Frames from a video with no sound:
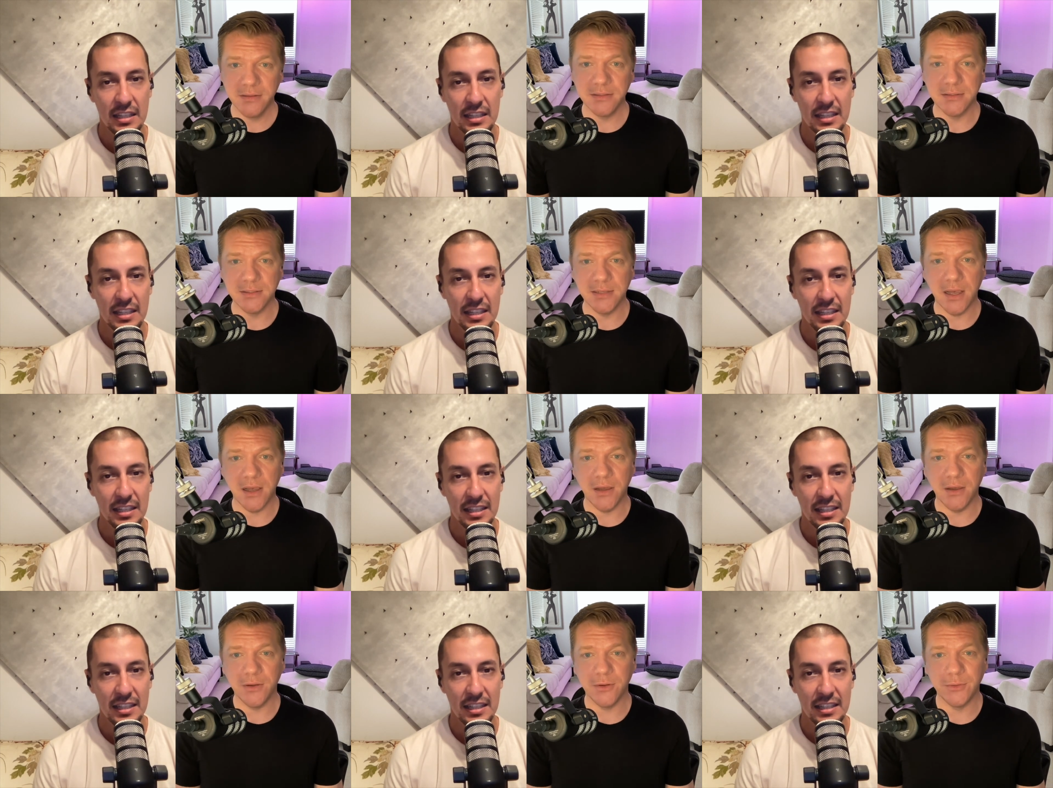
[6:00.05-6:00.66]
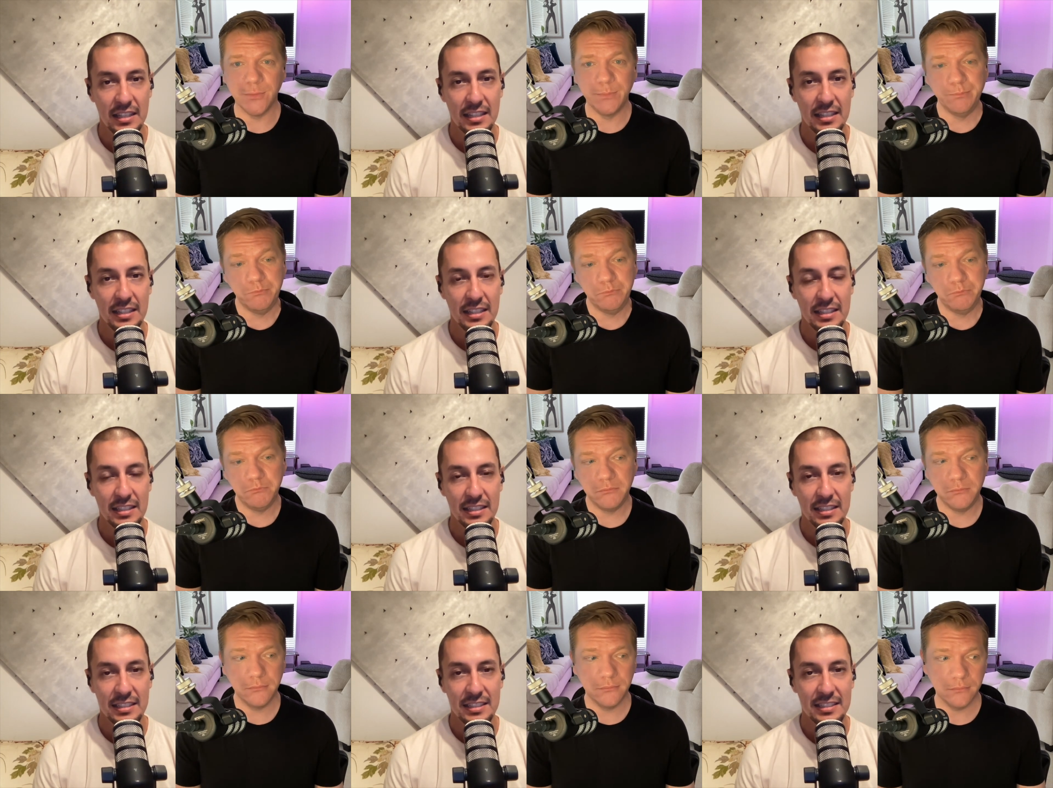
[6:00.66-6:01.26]
Speaker 1: So
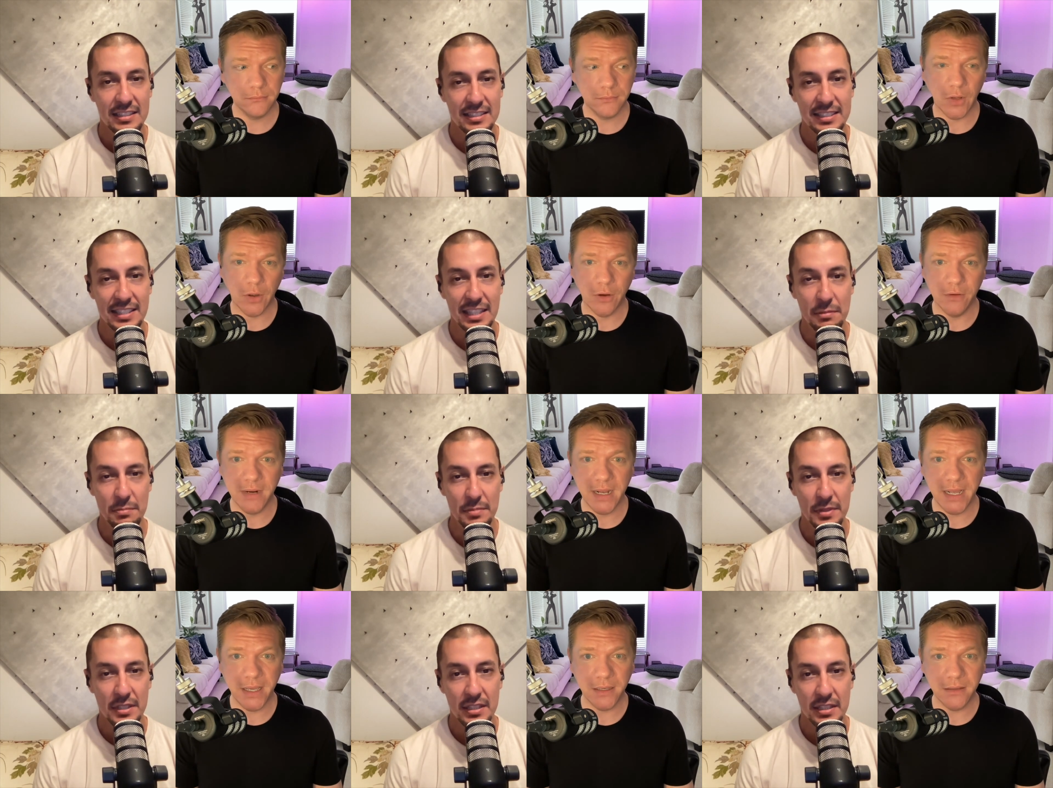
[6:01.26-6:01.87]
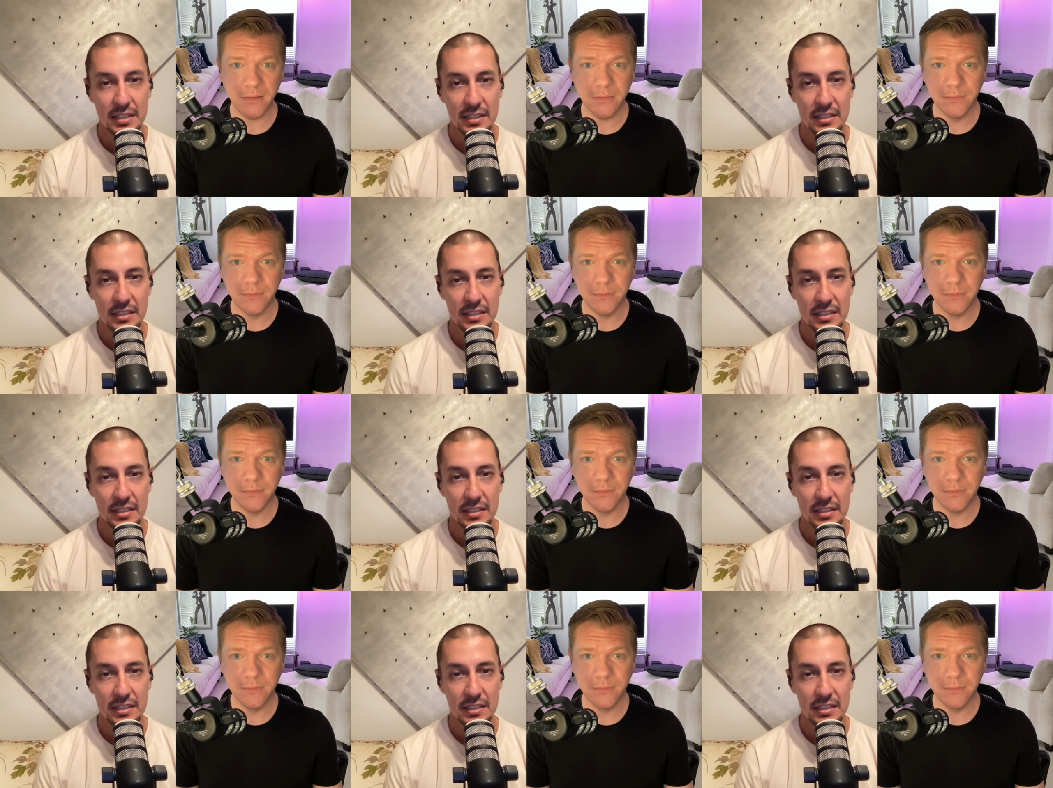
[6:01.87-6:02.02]
Zip. all right.